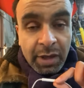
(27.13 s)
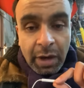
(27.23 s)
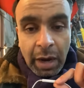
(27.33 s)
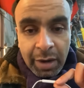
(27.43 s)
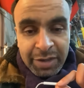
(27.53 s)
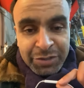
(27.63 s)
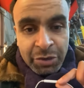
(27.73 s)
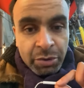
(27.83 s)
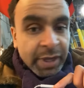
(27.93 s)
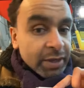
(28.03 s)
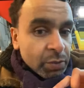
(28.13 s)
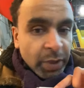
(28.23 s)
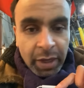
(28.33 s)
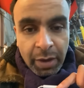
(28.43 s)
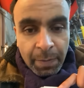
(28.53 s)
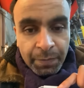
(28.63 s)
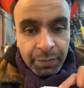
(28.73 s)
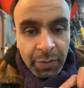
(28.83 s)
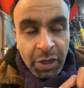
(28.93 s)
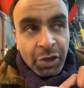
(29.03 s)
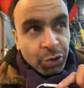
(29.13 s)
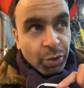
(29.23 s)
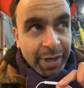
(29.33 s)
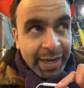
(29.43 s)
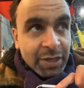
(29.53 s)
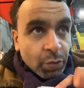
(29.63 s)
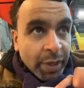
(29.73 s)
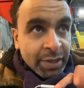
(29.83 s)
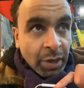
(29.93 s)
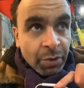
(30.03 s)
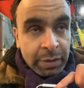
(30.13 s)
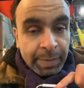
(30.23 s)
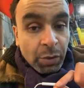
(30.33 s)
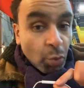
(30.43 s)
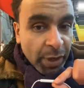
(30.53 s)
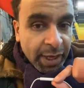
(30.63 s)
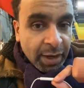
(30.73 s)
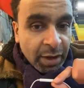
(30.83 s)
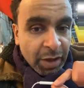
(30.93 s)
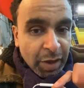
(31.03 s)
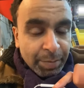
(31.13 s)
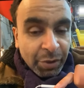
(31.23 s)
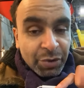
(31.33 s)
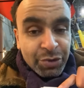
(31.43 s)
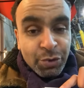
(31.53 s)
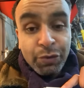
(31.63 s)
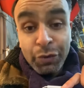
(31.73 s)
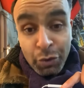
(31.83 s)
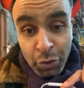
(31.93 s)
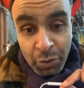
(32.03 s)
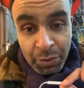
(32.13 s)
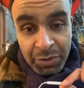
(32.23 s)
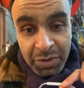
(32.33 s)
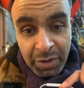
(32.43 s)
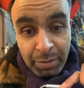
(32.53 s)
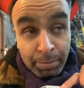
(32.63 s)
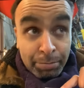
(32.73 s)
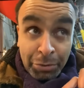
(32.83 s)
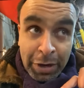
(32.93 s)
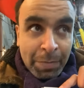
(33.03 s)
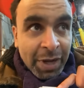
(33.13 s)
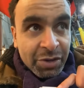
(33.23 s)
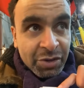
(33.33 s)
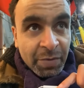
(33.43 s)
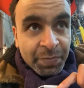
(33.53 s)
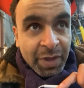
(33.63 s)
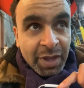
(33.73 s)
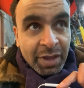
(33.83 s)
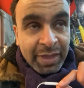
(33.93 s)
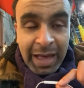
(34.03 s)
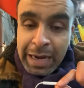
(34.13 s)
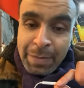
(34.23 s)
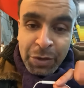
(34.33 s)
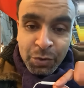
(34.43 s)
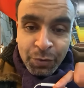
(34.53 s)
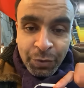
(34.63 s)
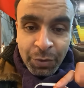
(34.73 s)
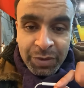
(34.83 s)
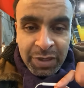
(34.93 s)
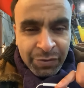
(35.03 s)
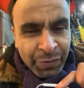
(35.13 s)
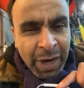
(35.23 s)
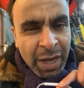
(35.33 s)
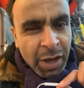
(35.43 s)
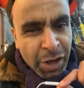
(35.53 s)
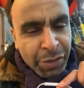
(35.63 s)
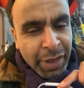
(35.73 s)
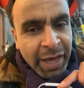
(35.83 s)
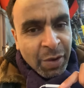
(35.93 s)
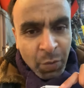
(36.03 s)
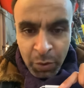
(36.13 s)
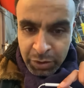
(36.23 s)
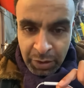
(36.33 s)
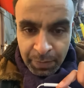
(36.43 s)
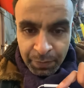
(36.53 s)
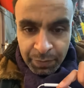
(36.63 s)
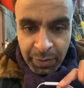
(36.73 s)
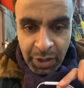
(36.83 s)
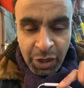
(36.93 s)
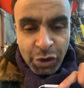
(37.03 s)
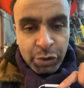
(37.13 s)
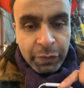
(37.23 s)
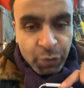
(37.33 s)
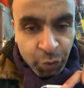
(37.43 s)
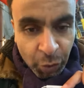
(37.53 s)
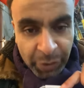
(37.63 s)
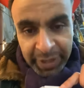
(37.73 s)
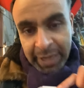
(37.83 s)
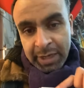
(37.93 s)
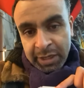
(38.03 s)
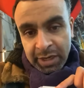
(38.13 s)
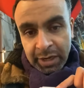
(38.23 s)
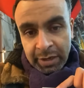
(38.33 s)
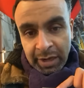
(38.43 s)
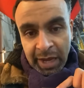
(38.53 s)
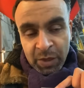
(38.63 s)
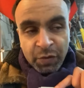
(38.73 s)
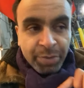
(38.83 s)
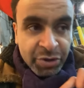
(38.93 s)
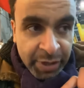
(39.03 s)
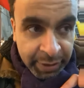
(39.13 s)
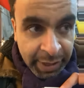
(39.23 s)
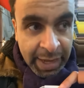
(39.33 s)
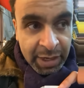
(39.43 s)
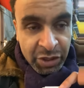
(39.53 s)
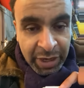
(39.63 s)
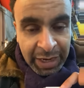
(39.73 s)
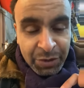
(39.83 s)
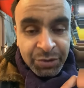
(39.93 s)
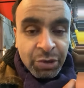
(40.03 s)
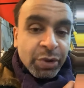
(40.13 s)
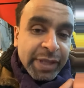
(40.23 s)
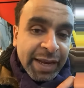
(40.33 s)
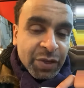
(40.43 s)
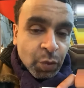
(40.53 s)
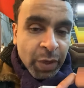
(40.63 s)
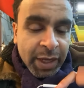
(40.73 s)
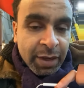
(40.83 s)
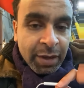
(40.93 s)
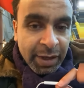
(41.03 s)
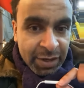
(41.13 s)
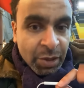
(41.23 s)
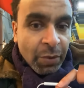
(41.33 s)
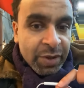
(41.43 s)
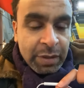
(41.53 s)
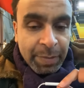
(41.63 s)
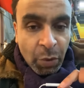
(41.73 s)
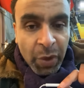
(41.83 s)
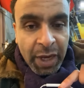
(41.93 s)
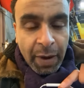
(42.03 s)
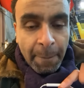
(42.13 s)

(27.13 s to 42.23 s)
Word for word: I'm going to see you next week your next week is going to be weak because you've used pretty much the elemental forces fire, earth, air, and water. You've drawn the energy in and you've projected the energy out, so your next week is going to be weak.